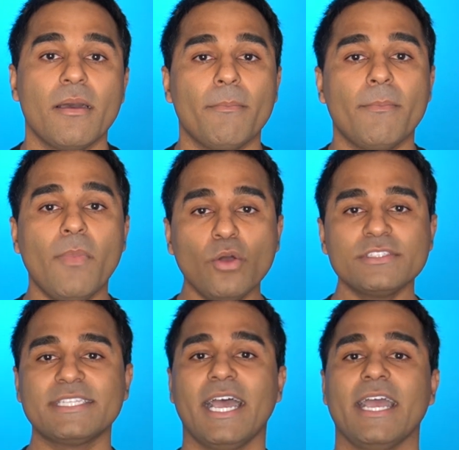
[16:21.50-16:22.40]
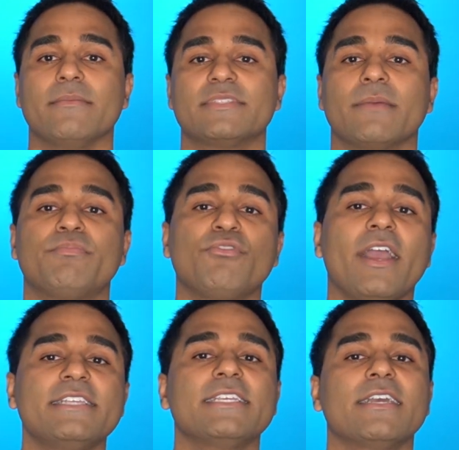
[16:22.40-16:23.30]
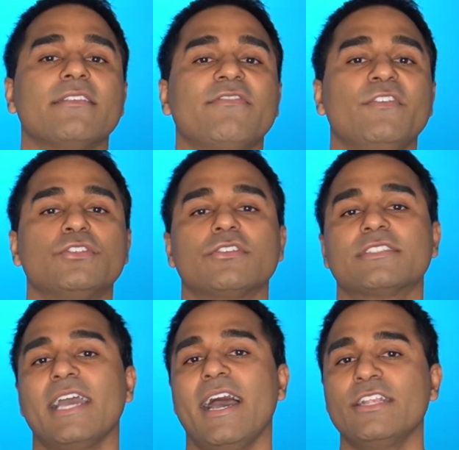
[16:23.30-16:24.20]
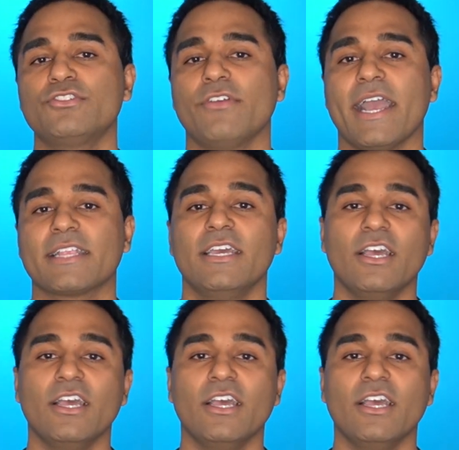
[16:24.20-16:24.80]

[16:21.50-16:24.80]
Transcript: Most times, the pricing of the futures contract